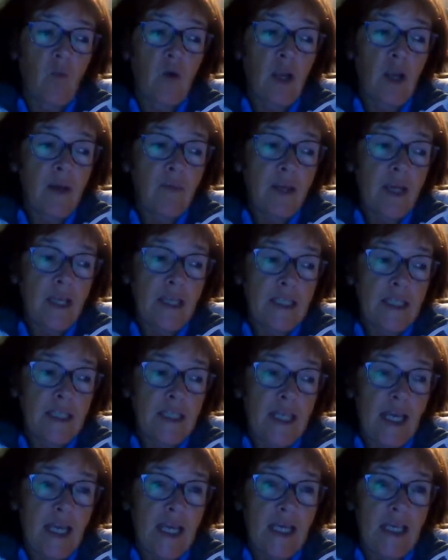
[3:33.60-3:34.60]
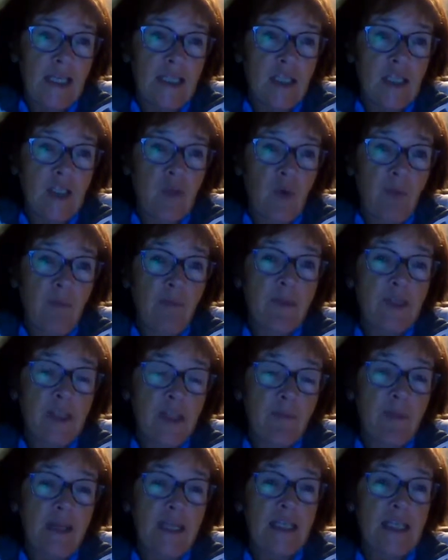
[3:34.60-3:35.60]
what I'm going to say is when
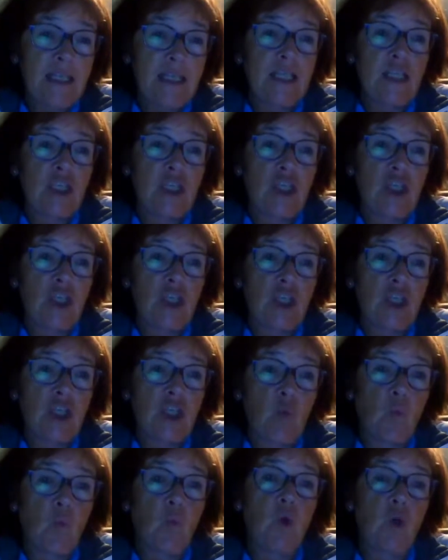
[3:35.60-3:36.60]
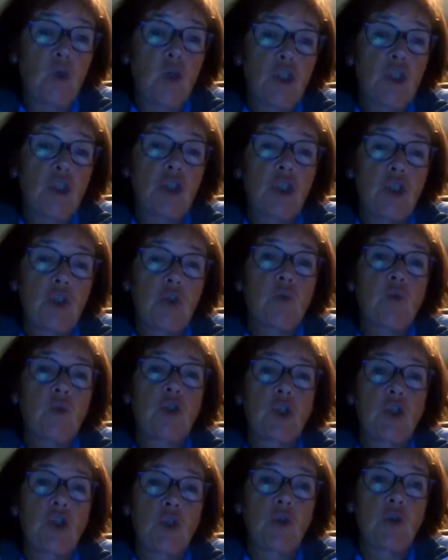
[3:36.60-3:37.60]
somebody says to you, what do?
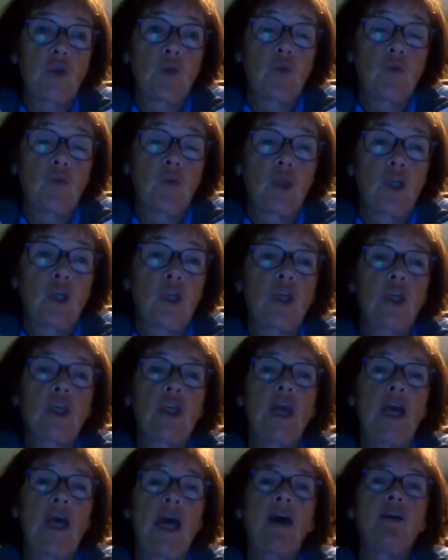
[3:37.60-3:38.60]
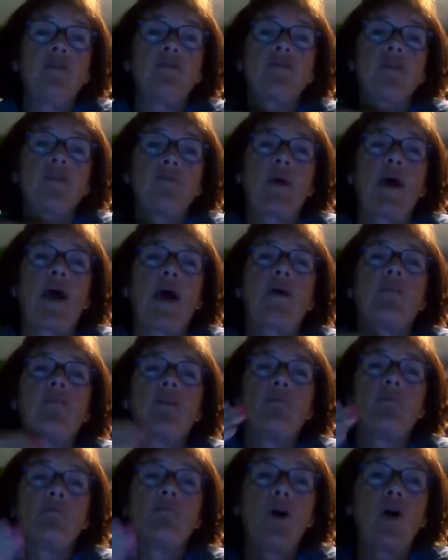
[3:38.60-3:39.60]
You have to bear
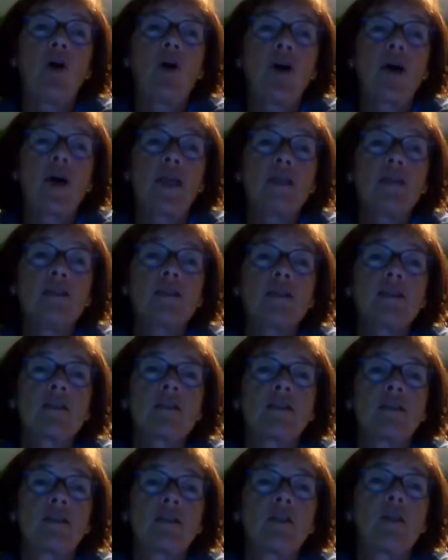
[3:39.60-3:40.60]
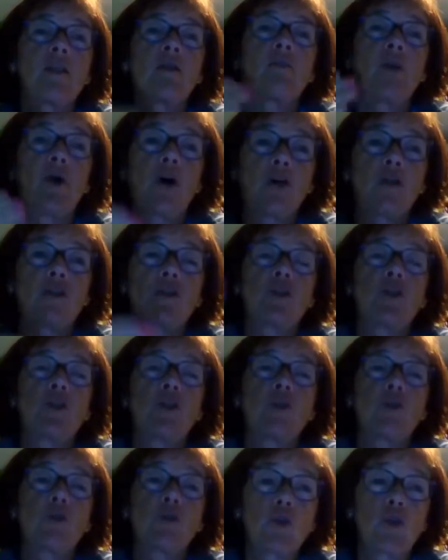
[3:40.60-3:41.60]
in mind the person
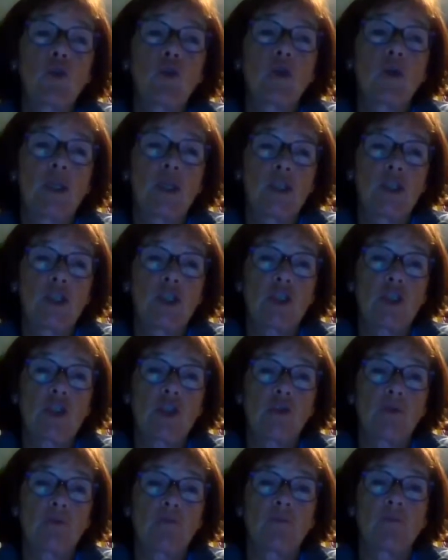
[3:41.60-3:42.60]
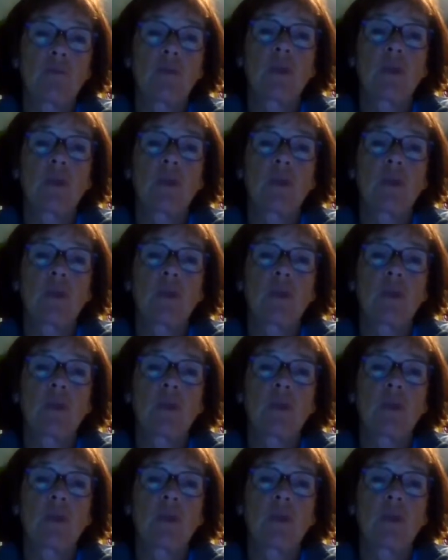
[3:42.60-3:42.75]
you're talking to.